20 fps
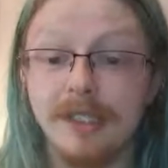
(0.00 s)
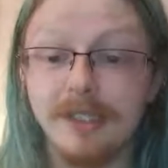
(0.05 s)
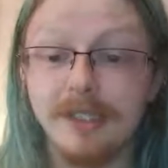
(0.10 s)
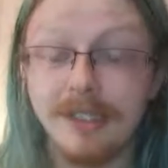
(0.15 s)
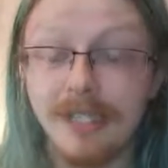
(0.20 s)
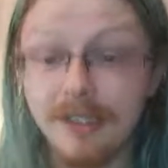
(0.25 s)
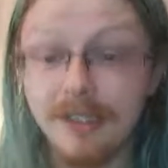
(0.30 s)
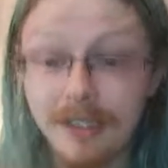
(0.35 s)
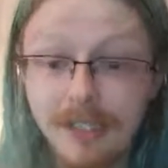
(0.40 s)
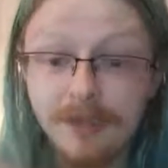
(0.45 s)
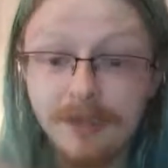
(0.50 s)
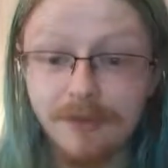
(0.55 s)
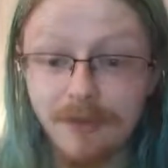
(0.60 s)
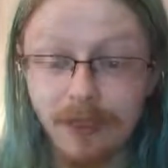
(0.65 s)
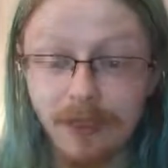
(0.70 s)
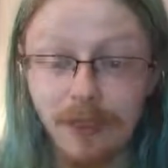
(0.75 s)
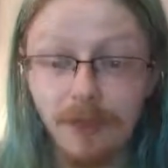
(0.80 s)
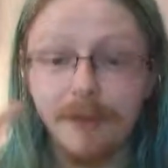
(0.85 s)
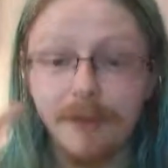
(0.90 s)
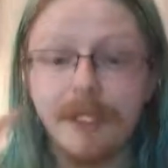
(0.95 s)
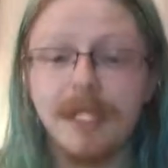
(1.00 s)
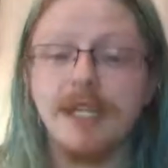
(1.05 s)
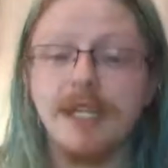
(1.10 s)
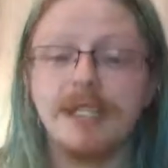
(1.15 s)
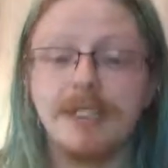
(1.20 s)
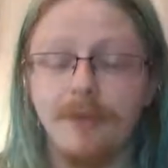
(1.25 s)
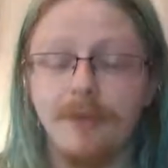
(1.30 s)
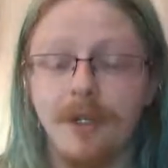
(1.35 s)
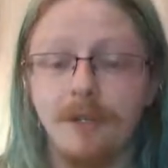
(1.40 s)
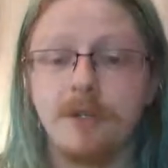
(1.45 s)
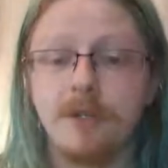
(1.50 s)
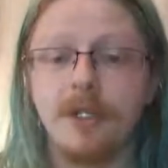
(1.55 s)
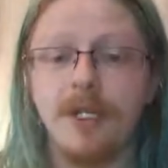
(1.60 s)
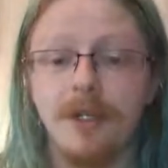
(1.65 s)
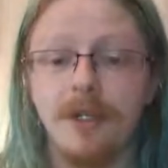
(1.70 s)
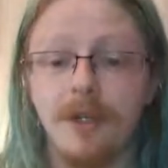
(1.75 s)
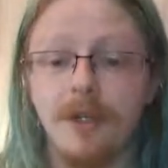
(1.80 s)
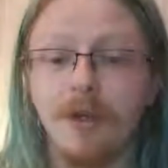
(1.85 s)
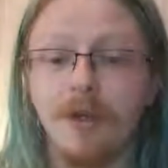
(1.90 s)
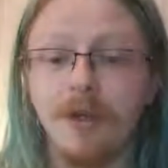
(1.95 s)
because you're going to be testing a website
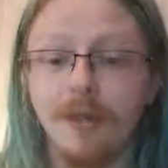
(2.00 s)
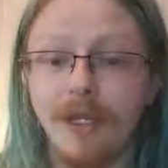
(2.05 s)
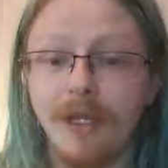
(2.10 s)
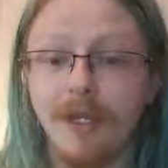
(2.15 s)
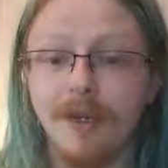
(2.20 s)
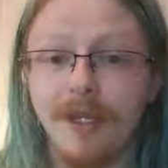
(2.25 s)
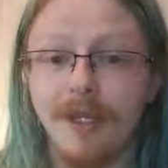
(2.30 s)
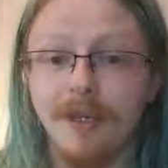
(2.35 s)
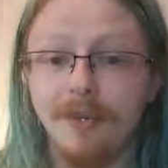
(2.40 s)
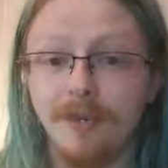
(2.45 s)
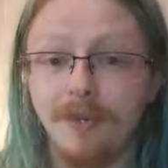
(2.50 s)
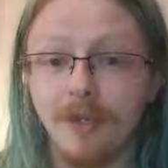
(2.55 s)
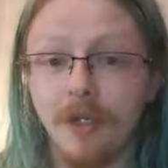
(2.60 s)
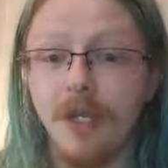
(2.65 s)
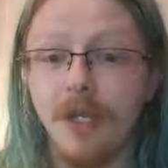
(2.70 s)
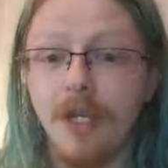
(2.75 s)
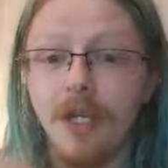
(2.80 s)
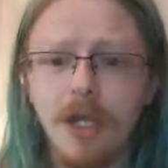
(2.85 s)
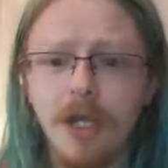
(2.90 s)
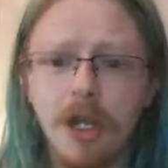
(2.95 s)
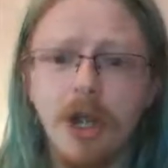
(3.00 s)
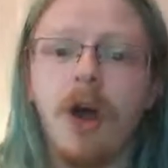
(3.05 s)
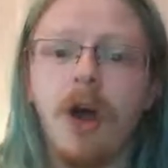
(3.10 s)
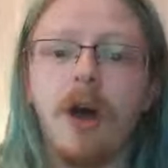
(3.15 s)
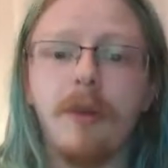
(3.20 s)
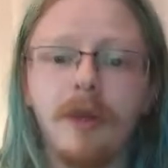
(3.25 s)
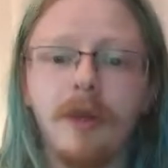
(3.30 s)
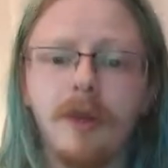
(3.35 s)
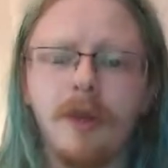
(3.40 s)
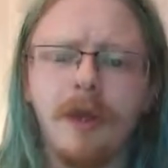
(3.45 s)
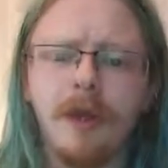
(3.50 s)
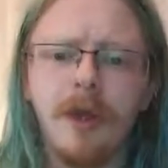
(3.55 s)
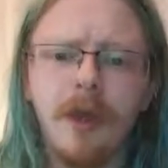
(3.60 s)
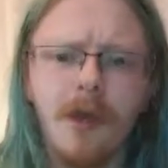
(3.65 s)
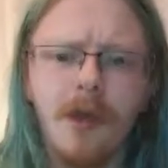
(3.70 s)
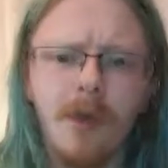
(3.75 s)
and you're going to be looking for common,